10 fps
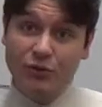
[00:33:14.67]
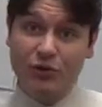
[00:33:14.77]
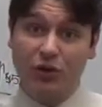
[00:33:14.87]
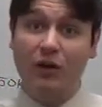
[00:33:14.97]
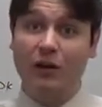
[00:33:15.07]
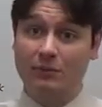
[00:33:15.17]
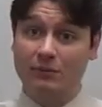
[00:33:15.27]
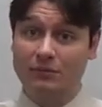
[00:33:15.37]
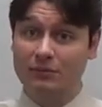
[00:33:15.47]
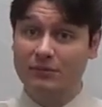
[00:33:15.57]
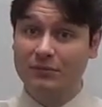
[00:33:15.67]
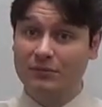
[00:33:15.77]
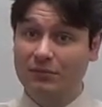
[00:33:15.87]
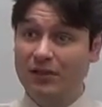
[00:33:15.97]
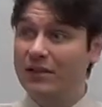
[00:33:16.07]
dude's tall.
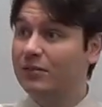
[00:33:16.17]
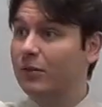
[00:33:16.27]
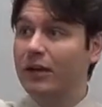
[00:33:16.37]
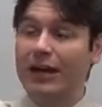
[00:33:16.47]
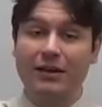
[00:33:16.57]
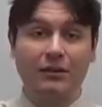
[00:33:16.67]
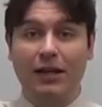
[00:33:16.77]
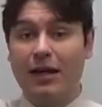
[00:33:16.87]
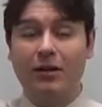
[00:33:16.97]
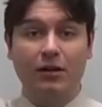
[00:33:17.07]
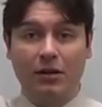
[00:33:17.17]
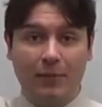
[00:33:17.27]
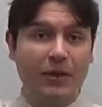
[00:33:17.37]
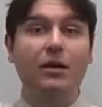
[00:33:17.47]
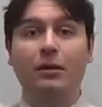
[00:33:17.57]
He's going to want to handle, like, I don't know,
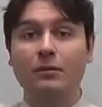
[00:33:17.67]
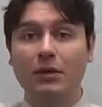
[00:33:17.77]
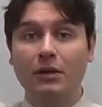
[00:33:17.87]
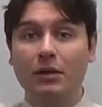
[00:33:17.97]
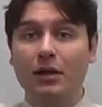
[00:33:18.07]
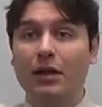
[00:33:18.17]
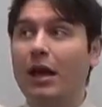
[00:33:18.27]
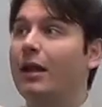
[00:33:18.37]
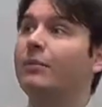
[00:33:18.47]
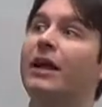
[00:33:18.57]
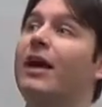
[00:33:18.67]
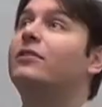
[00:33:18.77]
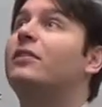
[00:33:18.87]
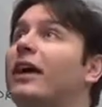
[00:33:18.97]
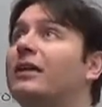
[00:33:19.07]
up here. And I'm going to
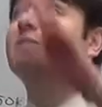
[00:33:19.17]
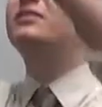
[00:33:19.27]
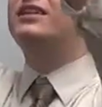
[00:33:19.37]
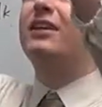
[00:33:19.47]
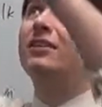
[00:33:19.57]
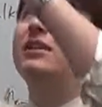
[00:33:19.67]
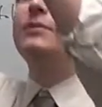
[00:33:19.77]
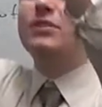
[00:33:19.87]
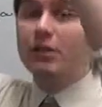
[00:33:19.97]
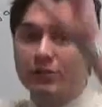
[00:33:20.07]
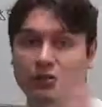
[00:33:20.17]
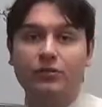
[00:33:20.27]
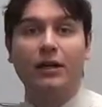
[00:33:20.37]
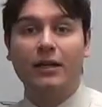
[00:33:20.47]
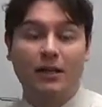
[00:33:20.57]
have to, like, stand on tippy toes to
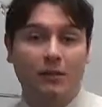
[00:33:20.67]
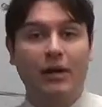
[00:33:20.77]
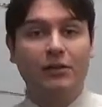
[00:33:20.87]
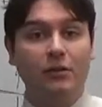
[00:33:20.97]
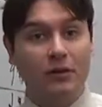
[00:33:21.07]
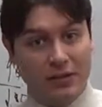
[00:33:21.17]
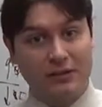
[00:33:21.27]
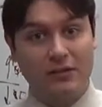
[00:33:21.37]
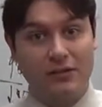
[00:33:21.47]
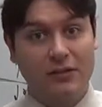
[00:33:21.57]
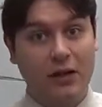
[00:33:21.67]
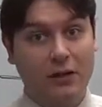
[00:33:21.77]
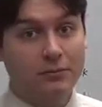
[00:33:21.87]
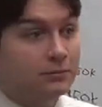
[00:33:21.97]
try to get into my door, and that's going to suck.